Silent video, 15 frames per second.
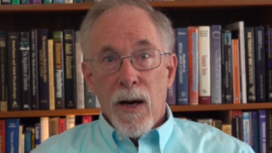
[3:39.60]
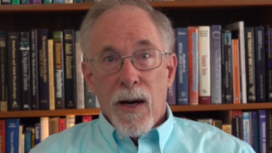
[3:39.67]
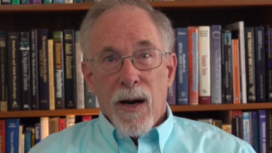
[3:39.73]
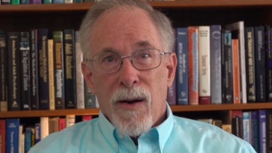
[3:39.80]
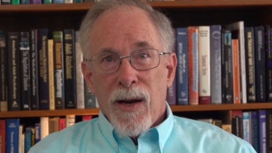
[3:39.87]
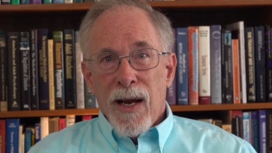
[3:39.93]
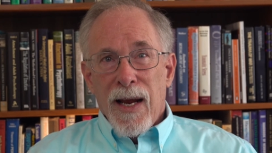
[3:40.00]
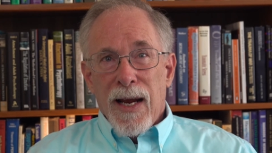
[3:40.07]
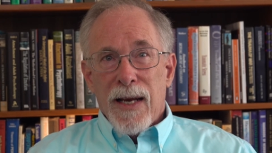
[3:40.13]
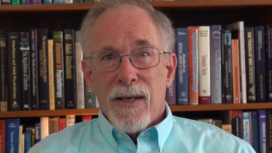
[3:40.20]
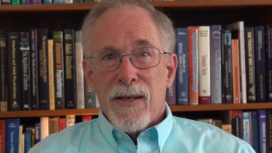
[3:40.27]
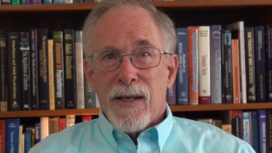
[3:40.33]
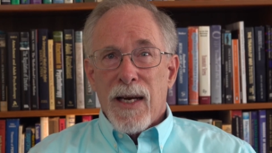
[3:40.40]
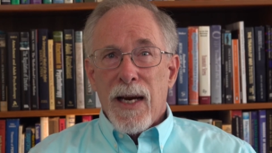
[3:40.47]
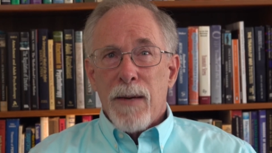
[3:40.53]
Now, it
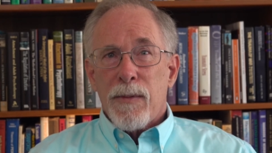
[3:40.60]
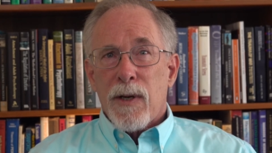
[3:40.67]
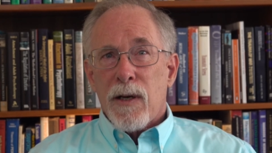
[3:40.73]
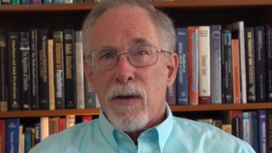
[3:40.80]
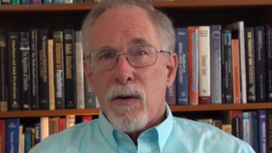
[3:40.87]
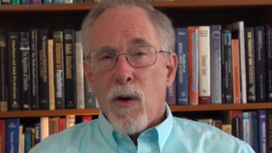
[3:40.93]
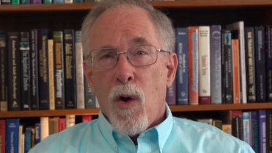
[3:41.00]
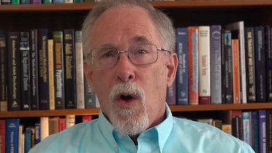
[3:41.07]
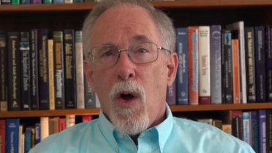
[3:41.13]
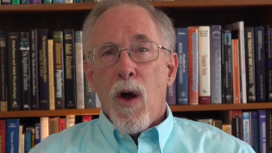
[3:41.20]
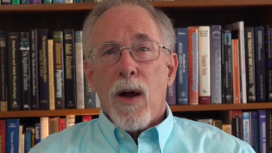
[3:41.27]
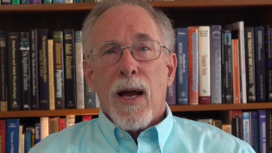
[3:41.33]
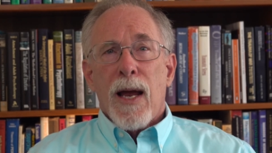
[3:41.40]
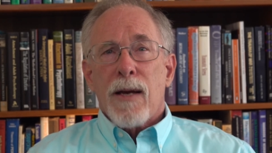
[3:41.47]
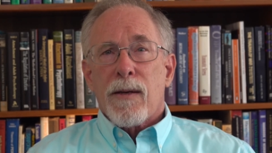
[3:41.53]
seems that as
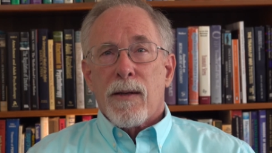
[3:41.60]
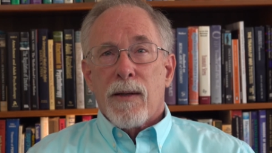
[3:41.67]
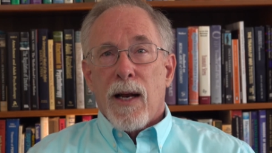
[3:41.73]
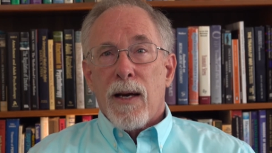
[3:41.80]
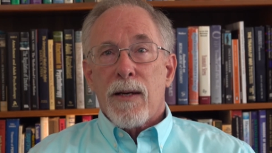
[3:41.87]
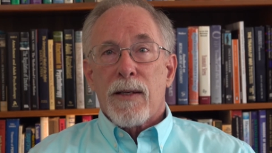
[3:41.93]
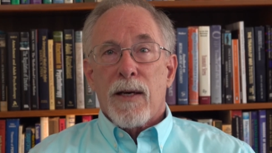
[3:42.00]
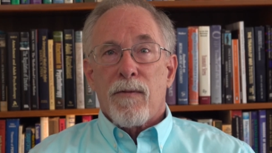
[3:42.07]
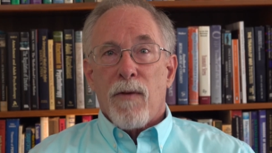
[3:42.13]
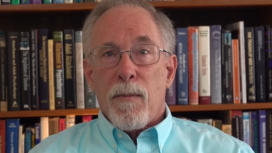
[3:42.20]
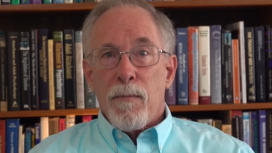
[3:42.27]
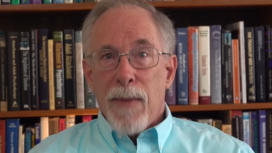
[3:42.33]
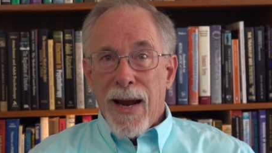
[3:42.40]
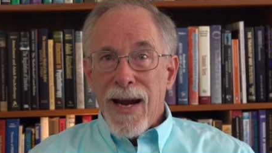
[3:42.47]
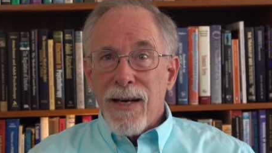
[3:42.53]
long as adenosine
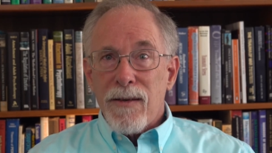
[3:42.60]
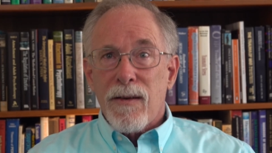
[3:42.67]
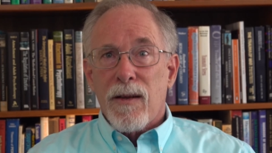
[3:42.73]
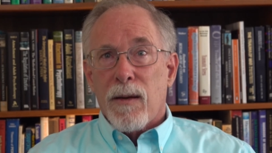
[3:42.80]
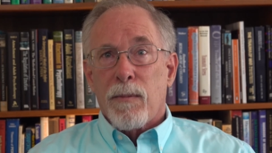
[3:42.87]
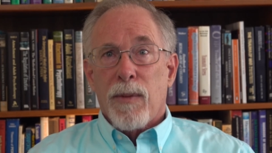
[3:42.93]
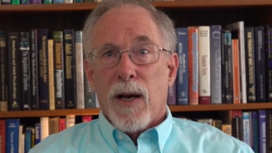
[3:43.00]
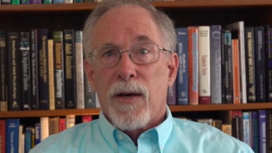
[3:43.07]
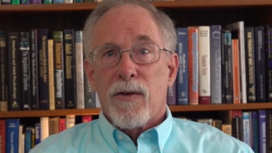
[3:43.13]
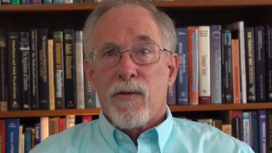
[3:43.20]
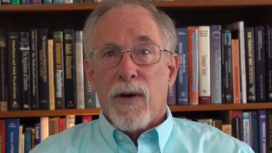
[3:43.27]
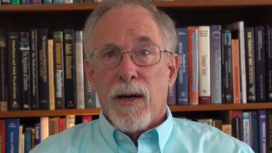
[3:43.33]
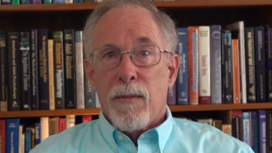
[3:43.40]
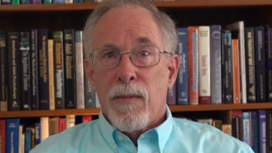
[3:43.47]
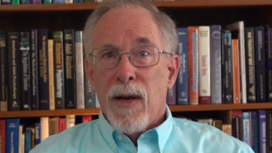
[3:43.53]
remains in the
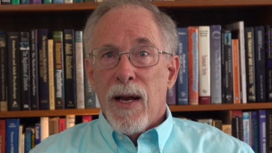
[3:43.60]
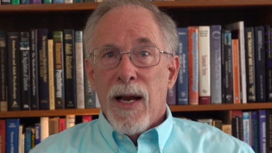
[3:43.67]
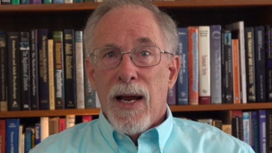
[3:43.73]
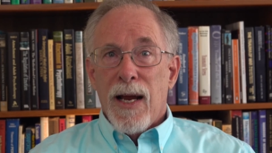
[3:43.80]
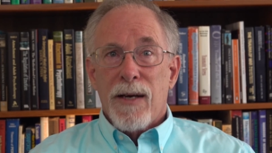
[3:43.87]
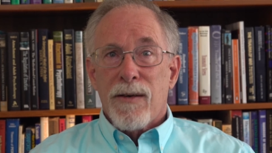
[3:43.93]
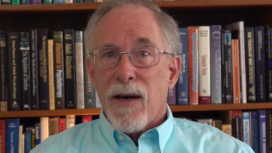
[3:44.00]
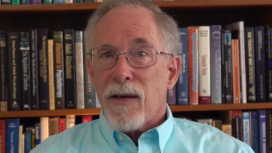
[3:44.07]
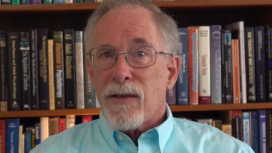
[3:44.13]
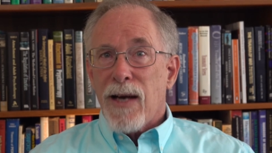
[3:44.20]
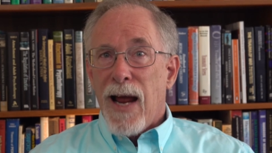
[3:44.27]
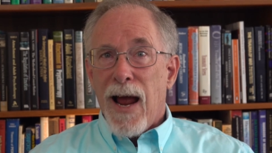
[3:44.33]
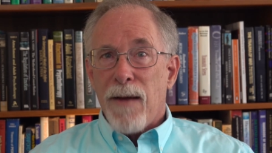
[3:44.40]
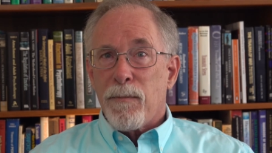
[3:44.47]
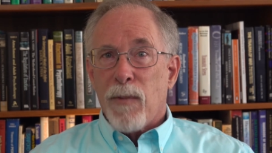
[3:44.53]
bloodstream, it doesn't
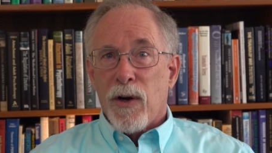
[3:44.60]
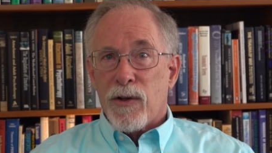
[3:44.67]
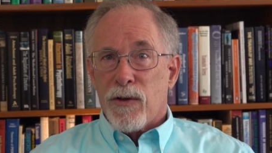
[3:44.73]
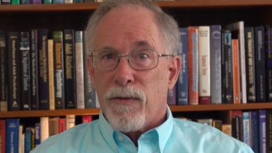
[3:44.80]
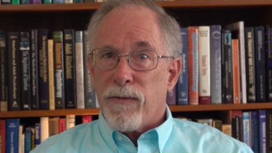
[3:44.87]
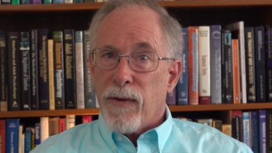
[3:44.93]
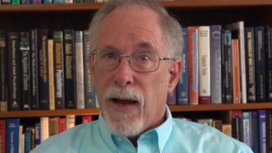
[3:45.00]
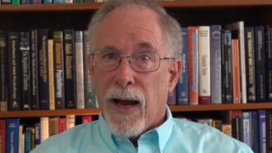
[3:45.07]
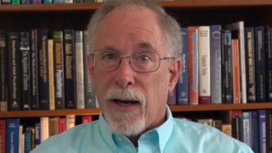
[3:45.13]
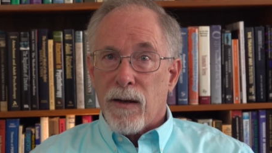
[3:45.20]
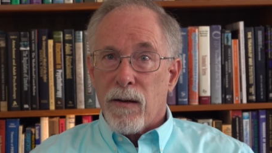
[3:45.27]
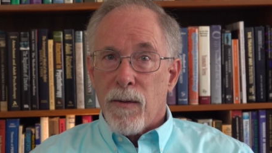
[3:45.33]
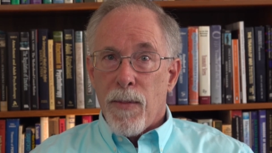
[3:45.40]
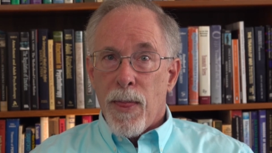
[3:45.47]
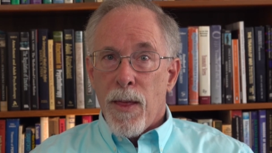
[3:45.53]
have much
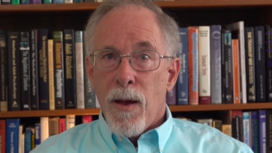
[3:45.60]
effect.